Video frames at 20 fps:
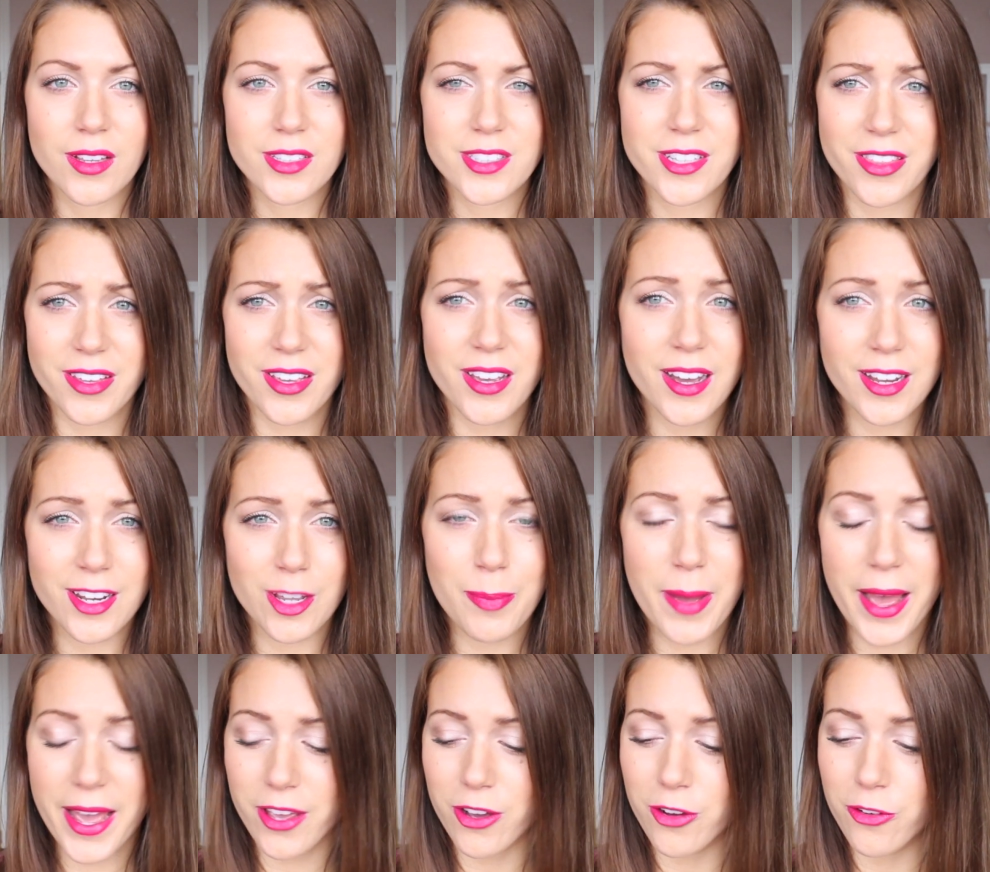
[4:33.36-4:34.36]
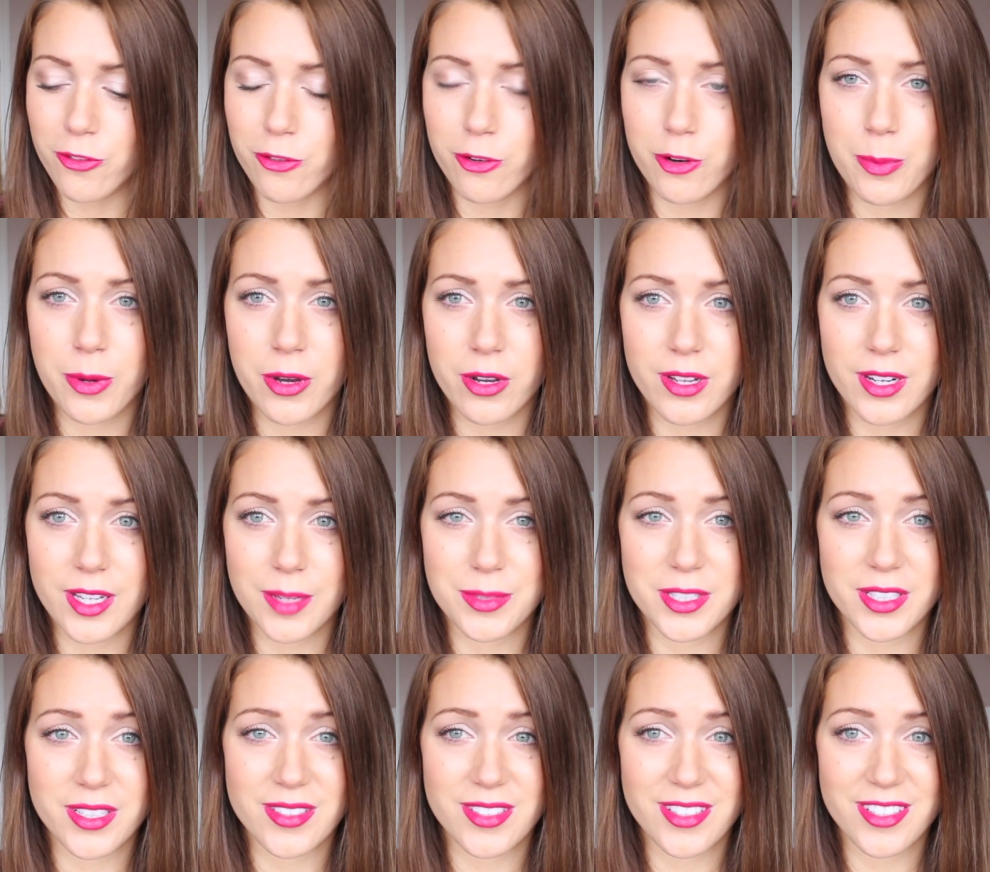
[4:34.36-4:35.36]
So the colour payoff for
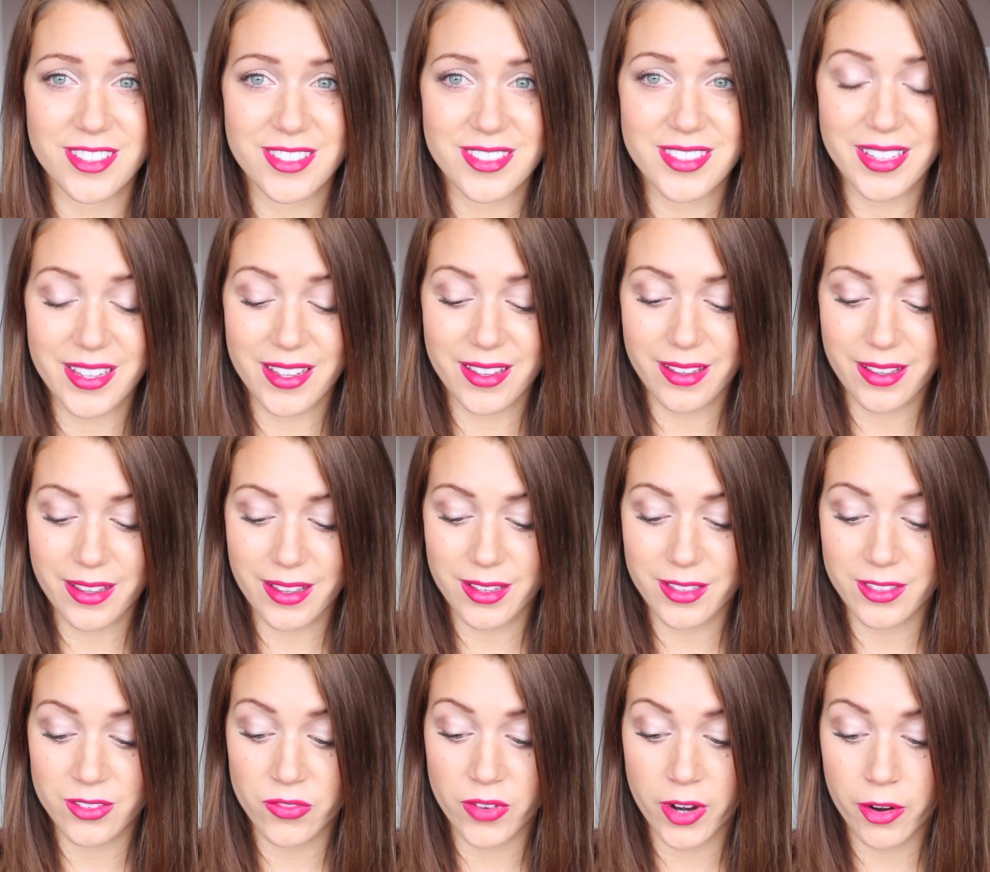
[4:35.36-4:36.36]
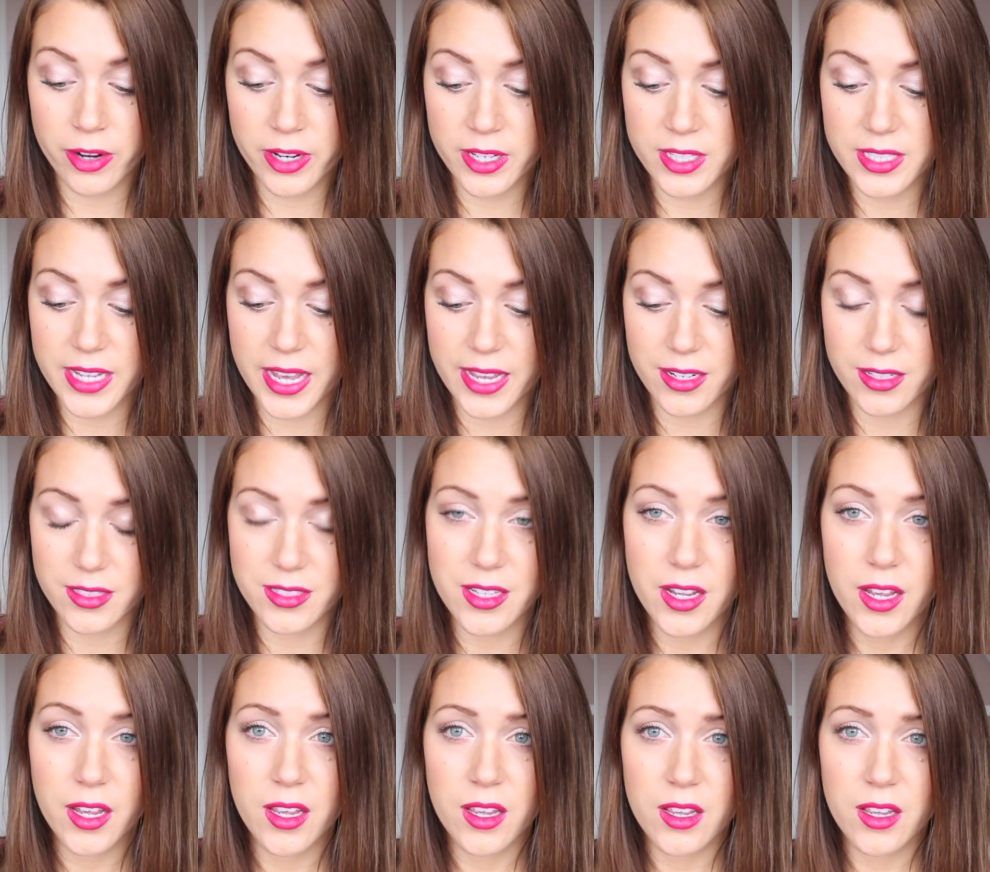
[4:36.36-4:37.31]
Apocalyptic, as you can see, is very intense.